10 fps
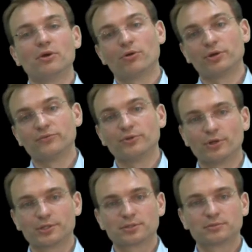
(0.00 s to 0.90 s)
or even
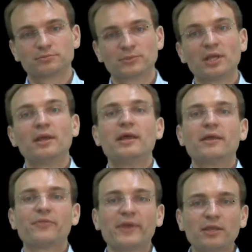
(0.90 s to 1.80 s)
not.
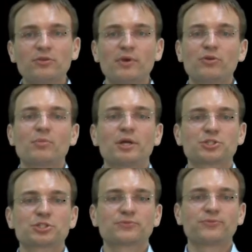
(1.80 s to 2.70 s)
Thank you very
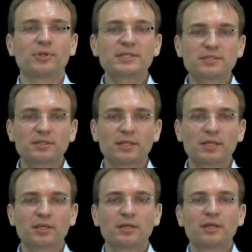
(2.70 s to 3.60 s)
much for
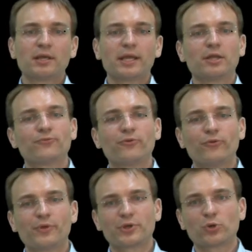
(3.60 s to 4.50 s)
listening, and for
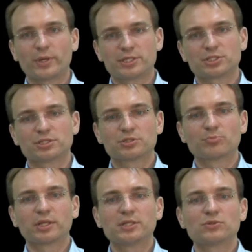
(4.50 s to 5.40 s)
further questions,
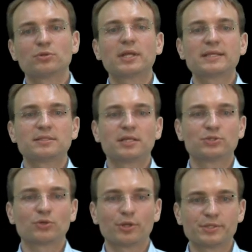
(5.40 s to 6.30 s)
please do not hesitate to
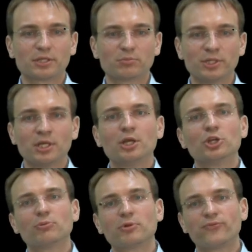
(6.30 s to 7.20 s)
contact me.
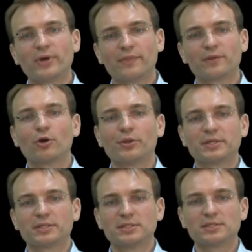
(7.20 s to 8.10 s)
You will find the
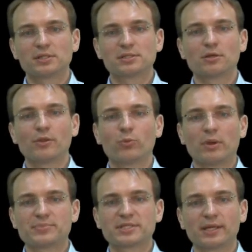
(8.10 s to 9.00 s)
contact details on the
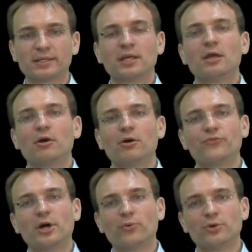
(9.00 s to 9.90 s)
website of
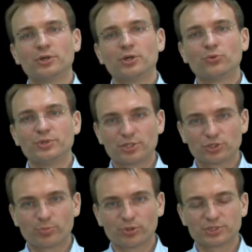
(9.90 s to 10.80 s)
our
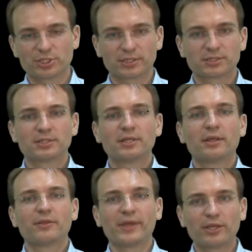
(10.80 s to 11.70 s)
research project.
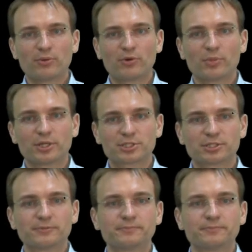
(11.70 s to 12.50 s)
Thank you very much.